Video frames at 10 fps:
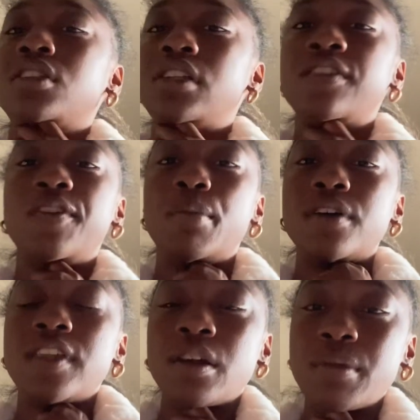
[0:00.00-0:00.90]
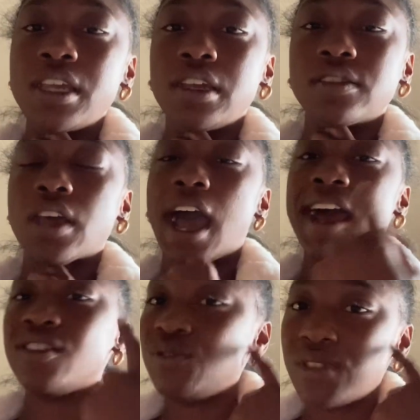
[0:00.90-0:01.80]
live above their means. I
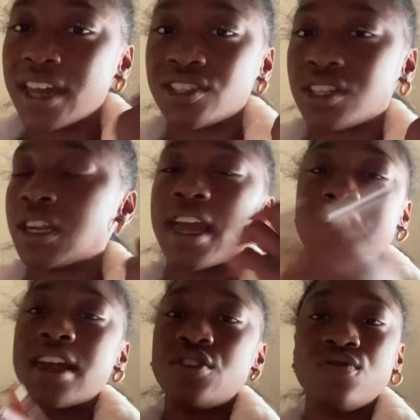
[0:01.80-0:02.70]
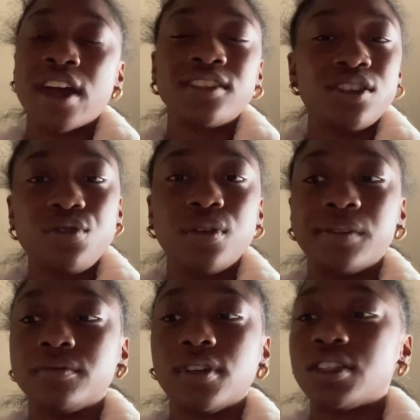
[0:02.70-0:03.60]
knew that shit and I knew not to do it.
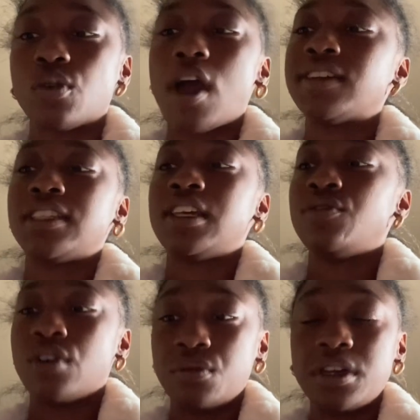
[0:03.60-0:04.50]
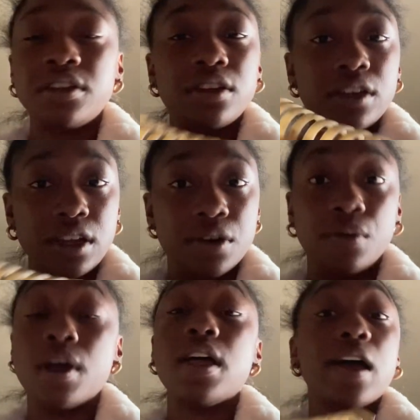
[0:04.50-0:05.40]
So I said, you know what? No,
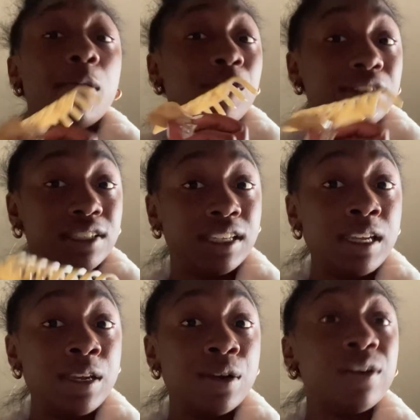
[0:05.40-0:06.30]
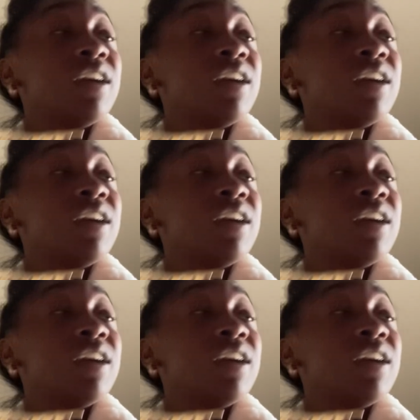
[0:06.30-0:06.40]
I'm going to sit here.